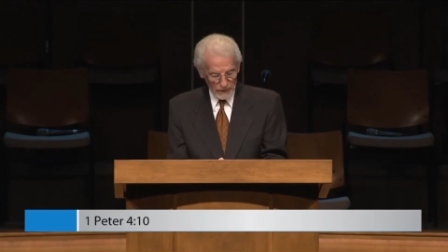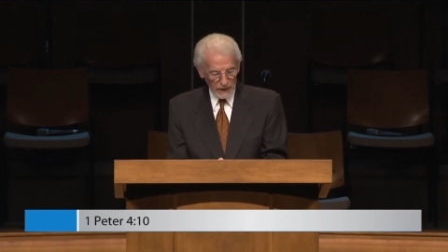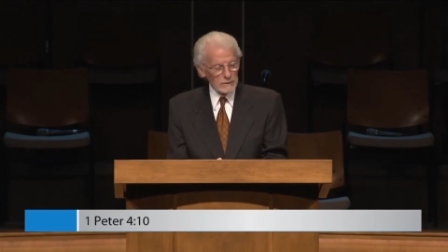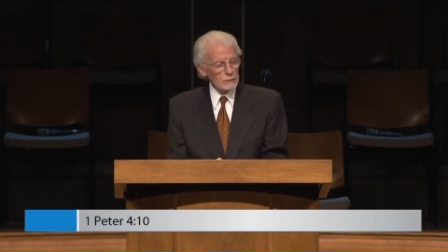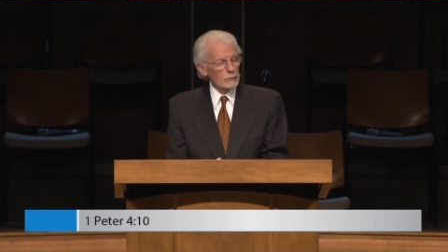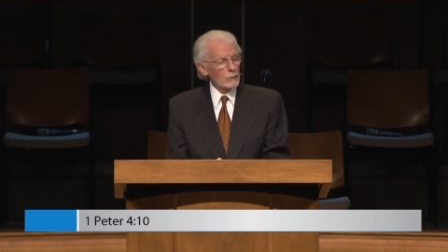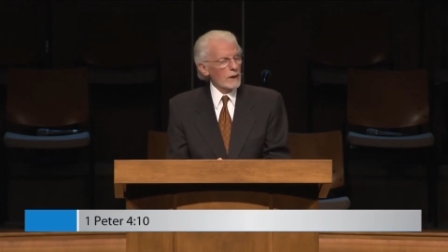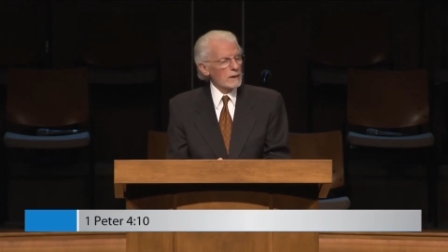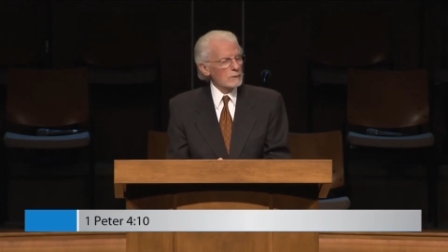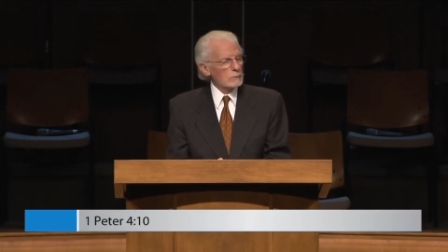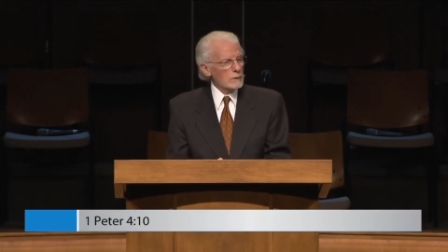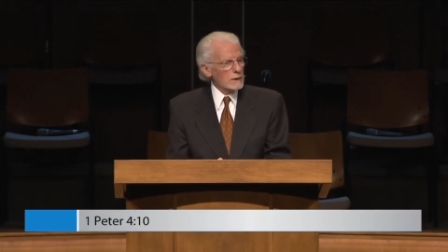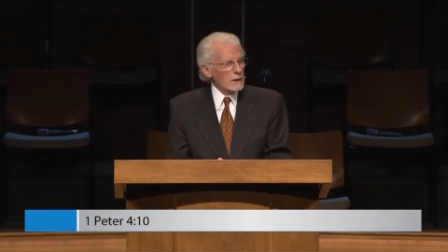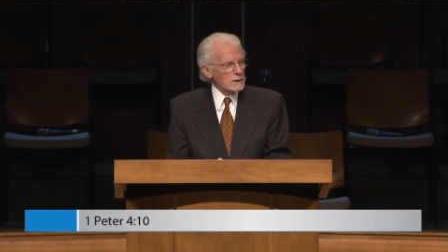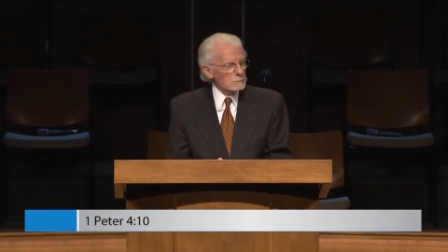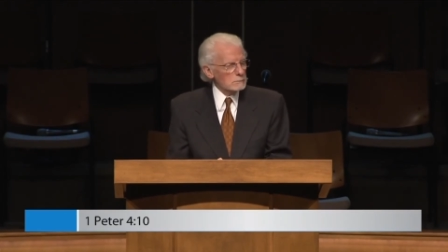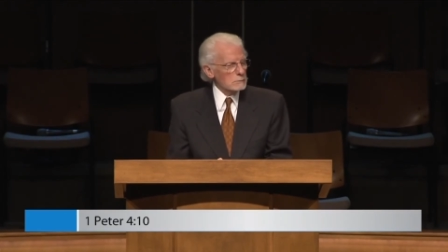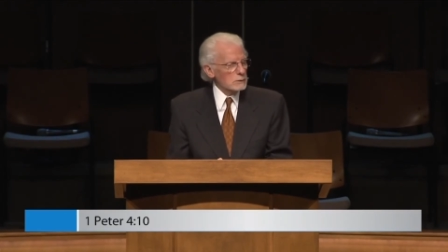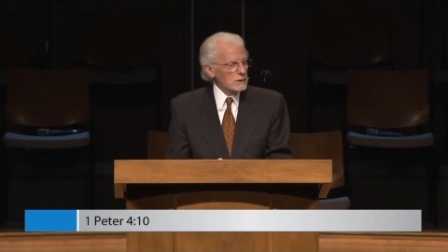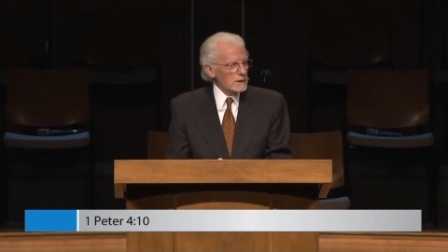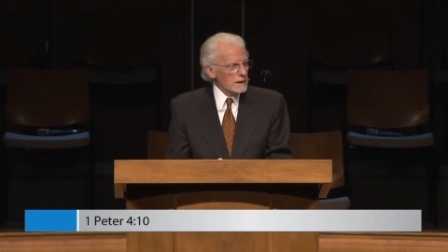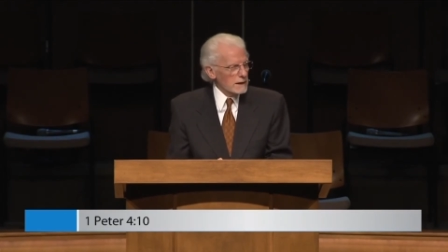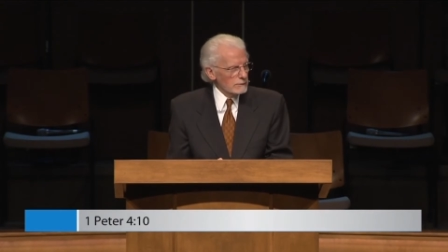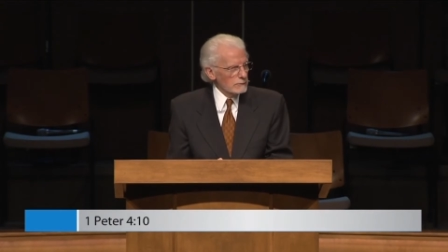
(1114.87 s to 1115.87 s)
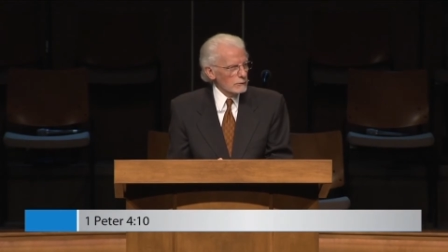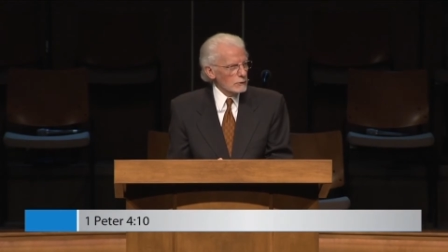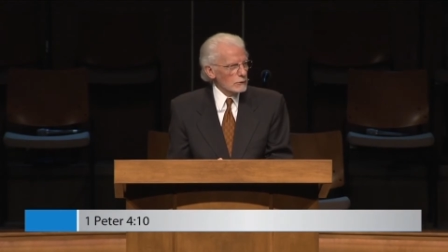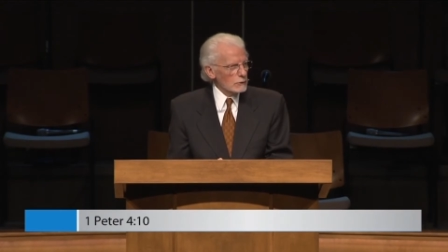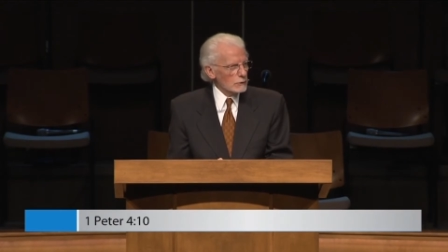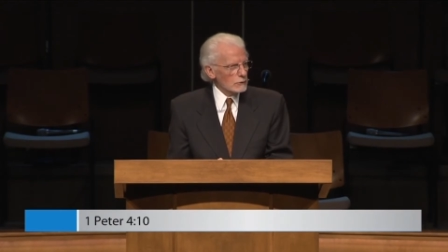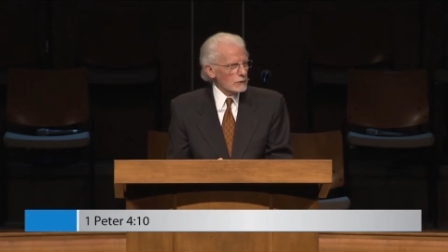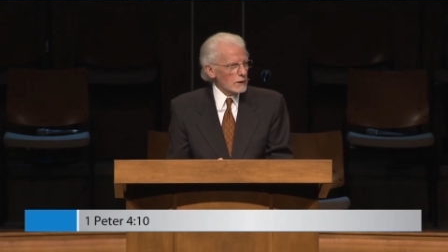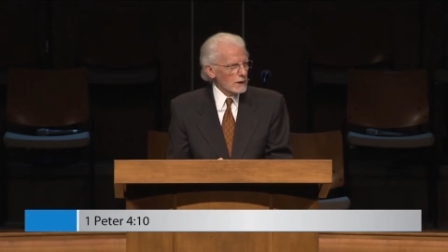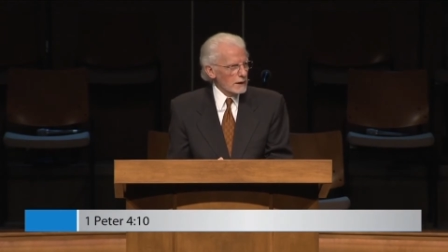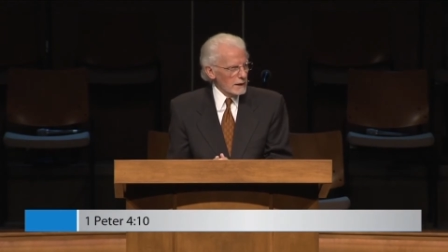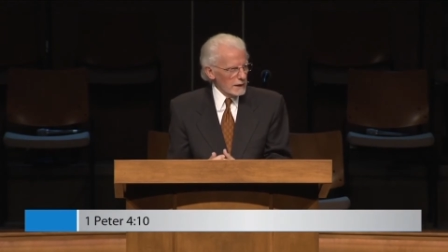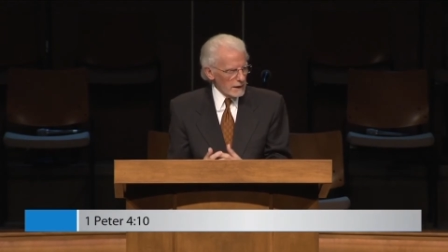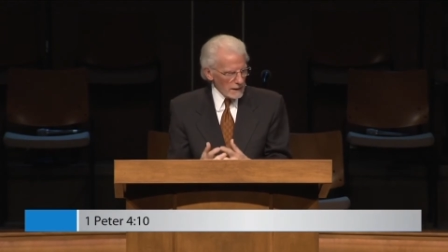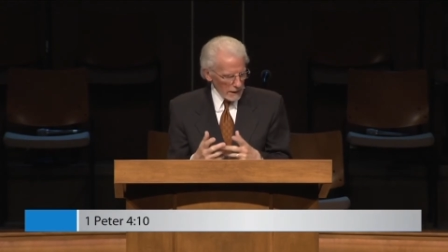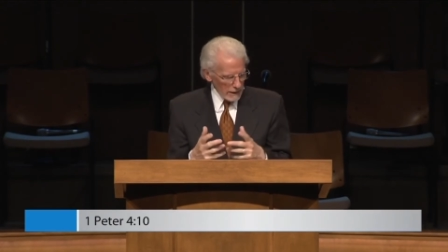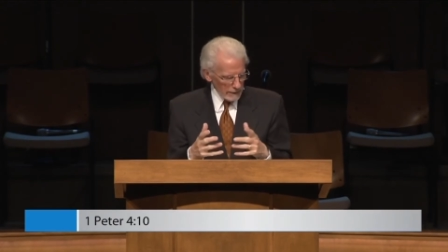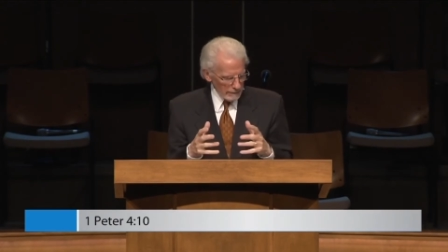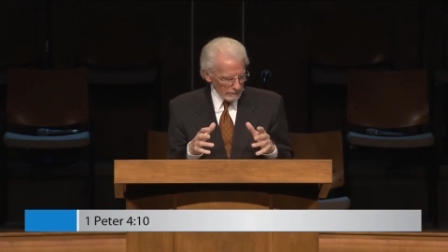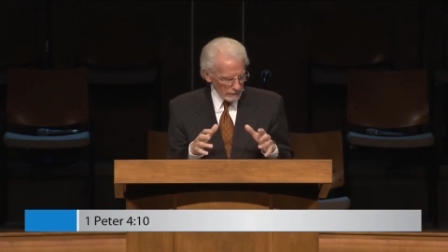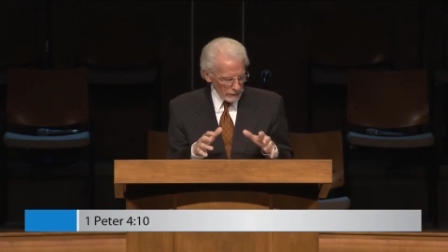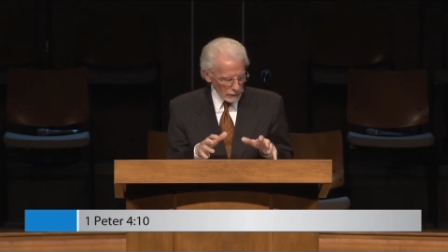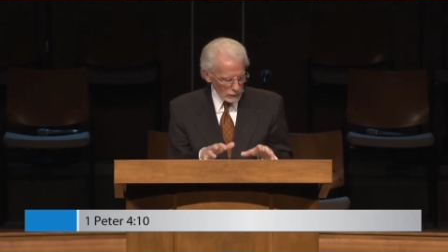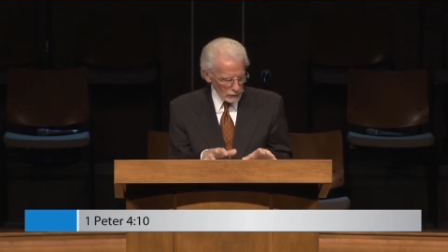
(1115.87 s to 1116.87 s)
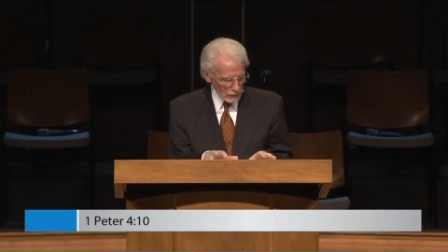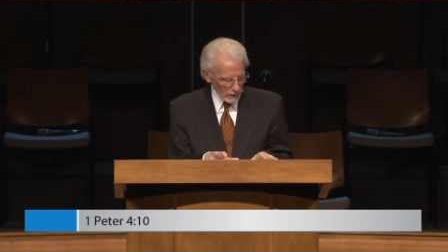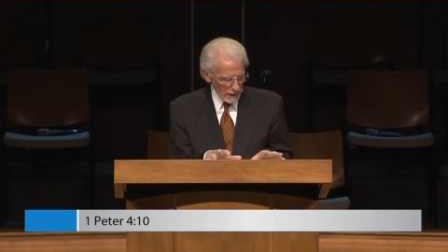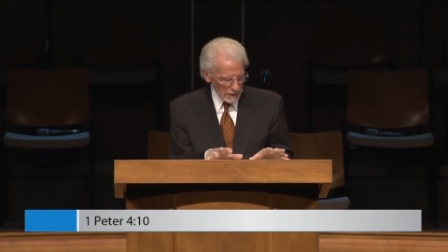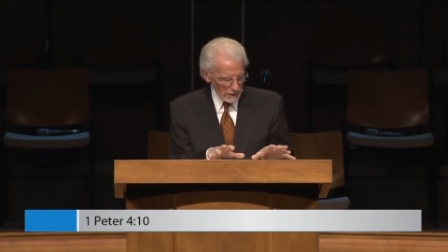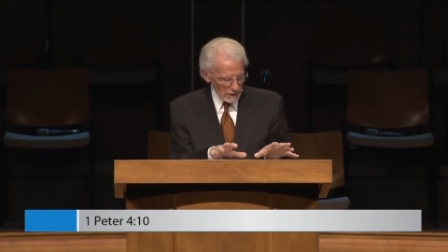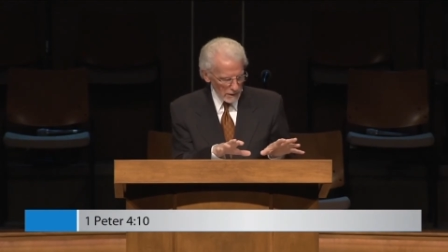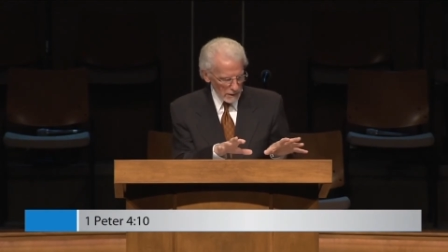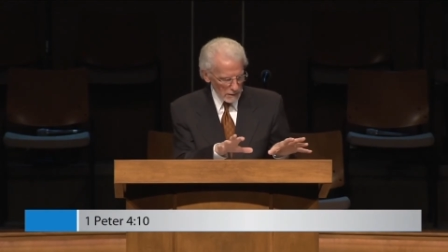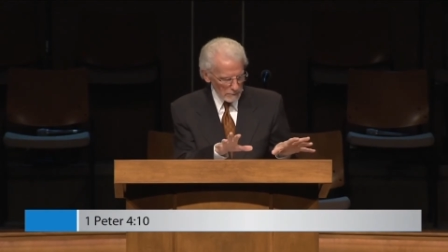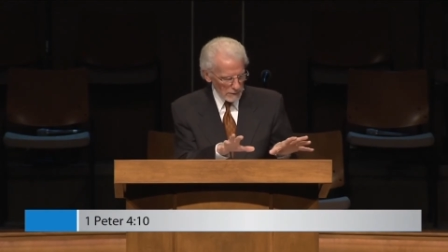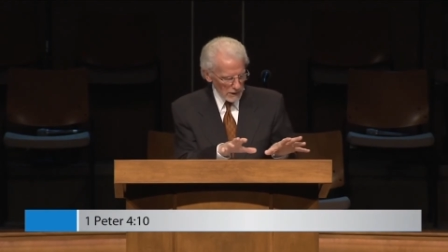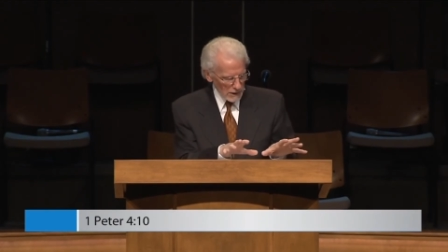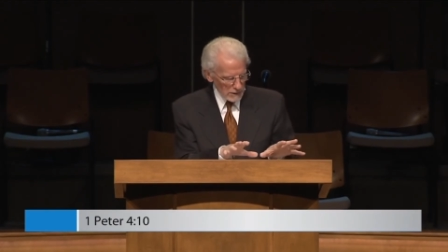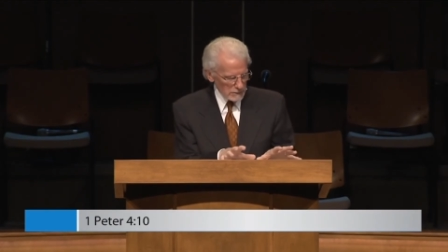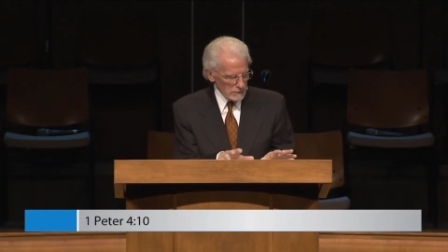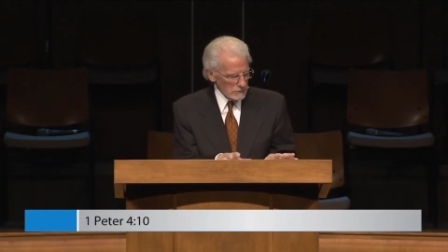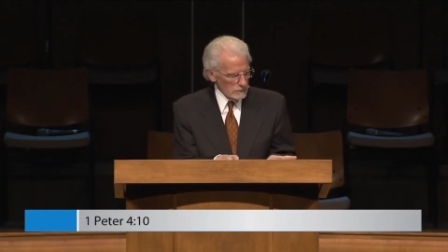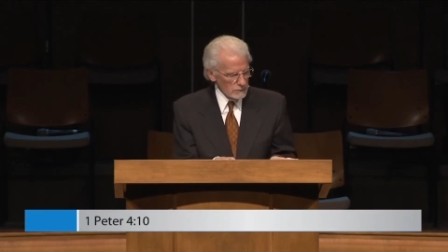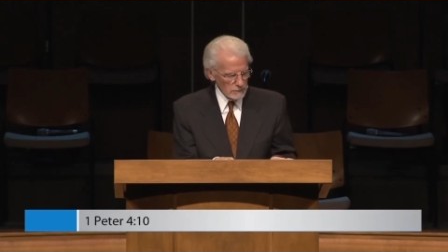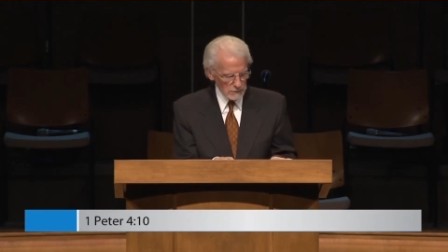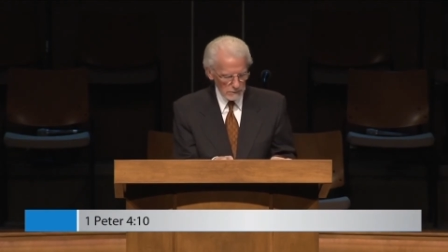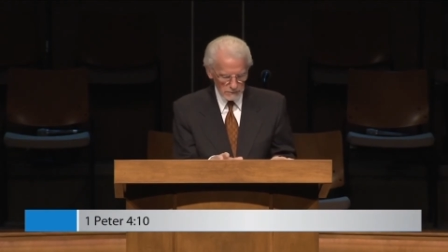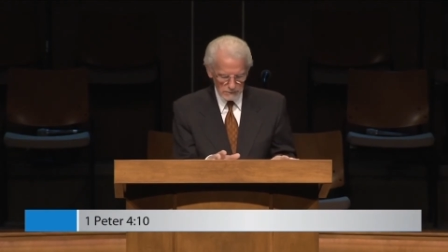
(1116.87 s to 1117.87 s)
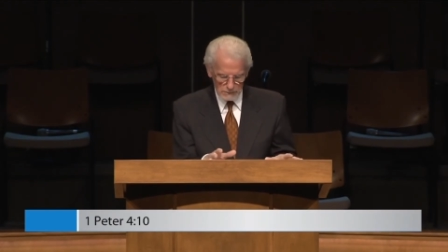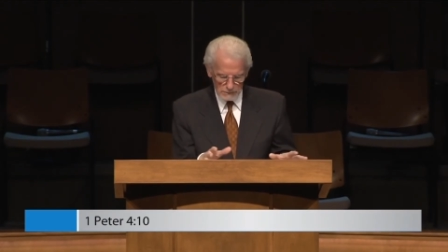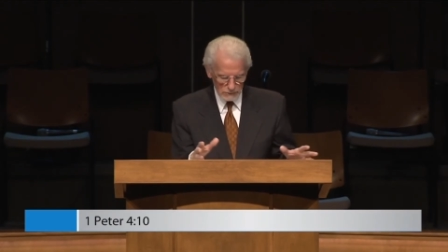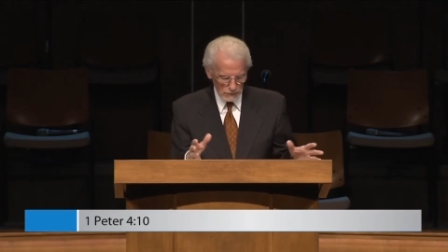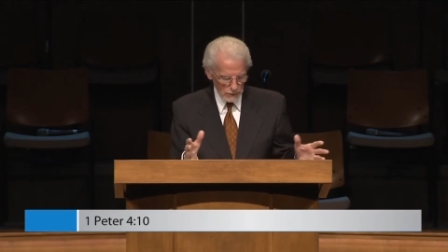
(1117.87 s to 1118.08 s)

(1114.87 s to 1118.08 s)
That's why when unbelievers infiltrated among